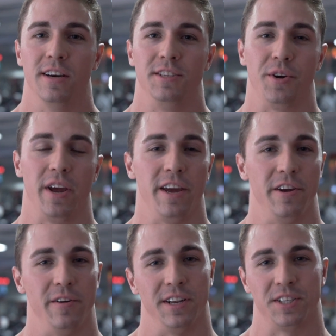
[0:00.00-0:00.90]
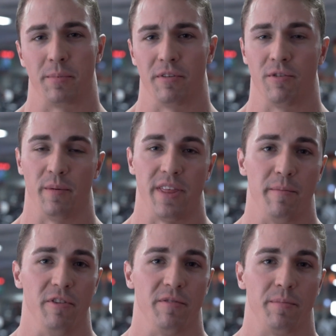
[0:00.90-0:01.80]
to get you into performing that
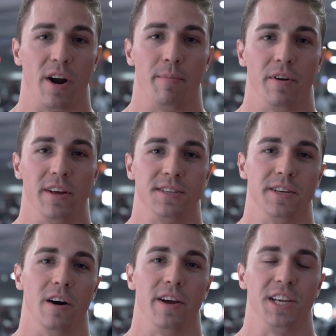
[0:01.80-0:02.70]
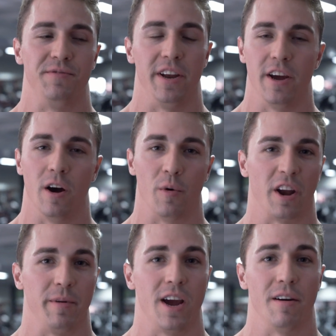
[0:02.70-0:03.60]
movement properly. So each video we're
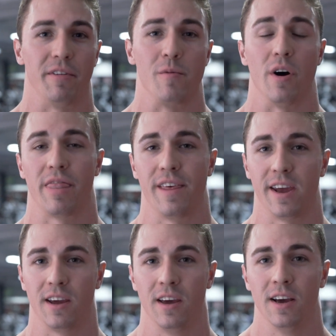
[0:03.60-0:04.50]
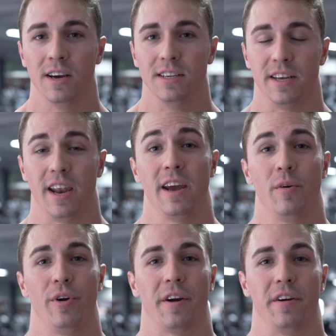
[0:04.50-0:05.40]
going to be covering one thing. Today
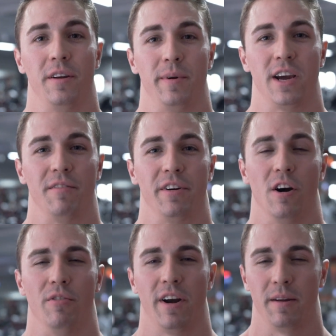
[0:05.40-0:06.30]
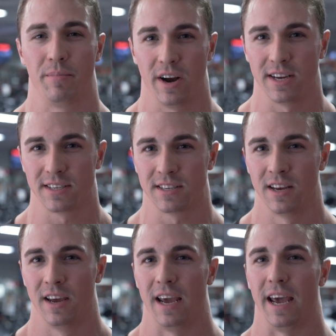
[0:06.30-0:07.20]
we are going to be covering overhead press
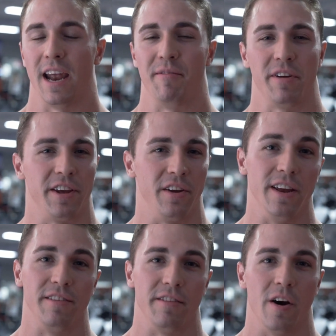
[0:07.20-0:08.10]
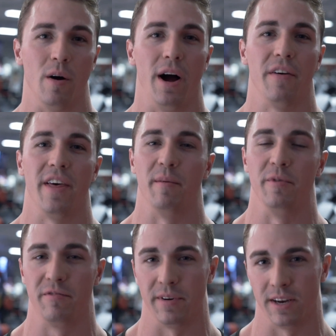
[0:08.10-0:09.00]
and everything you need to know about that
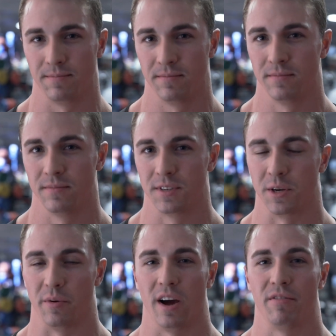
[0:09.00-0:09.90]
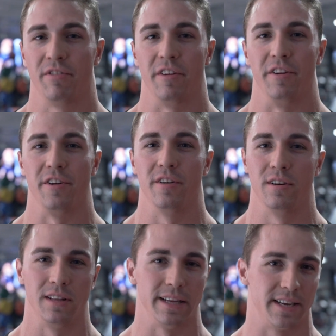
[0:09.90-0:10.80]
movement. So without further ado,
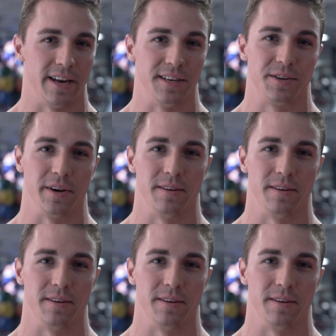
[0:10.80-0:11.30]
let's get into